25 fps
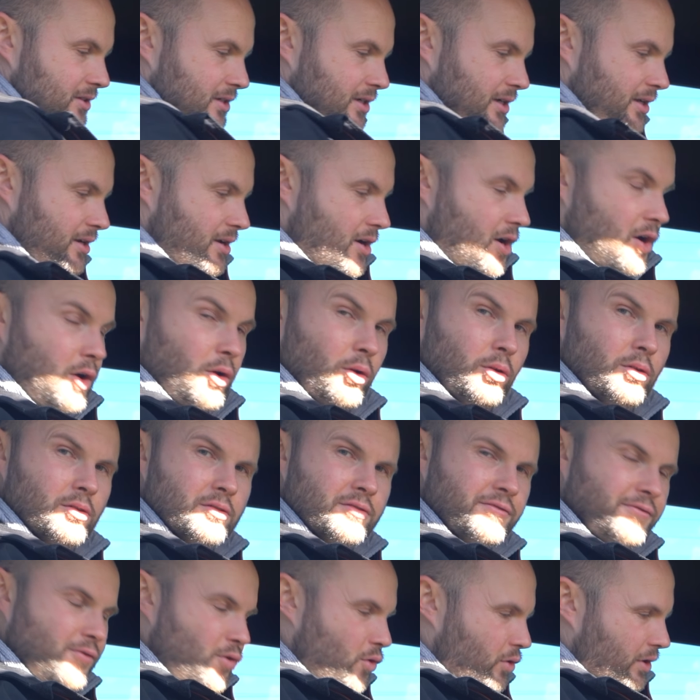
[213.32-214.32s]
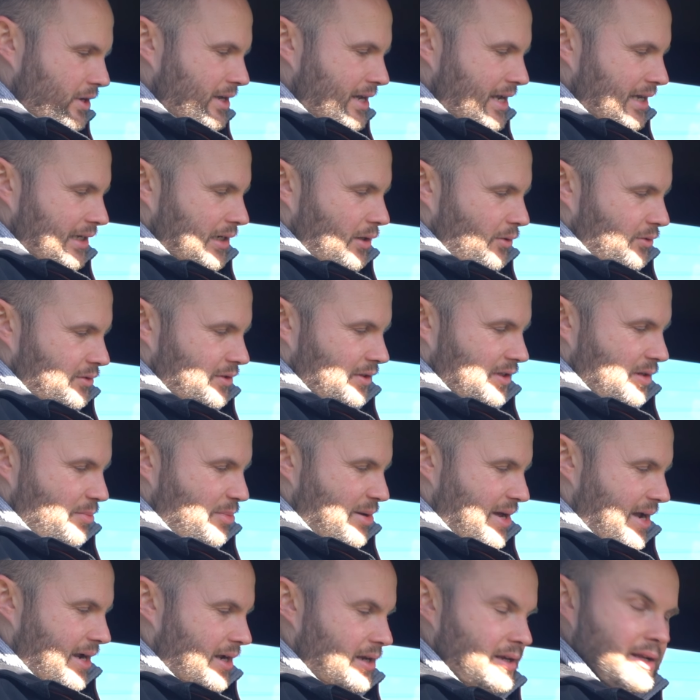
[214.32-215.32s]
can hold 4 kilos in the
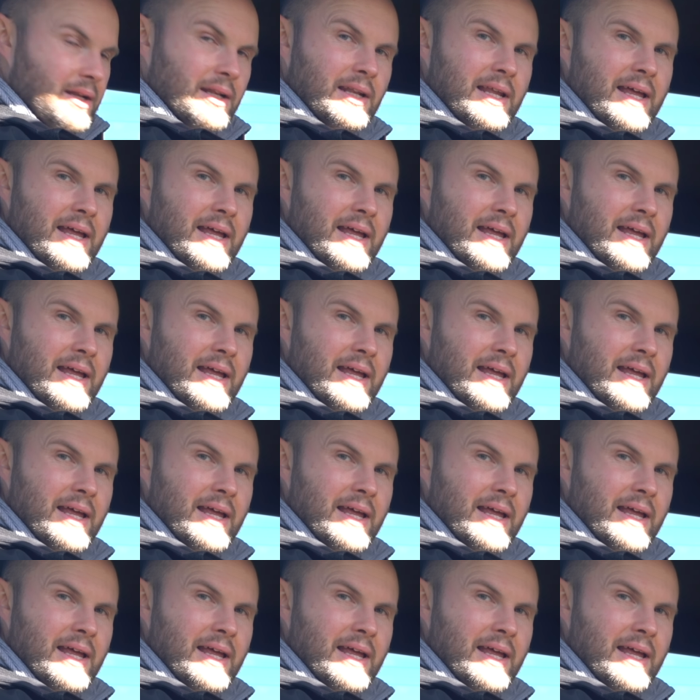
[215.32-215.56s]
back, little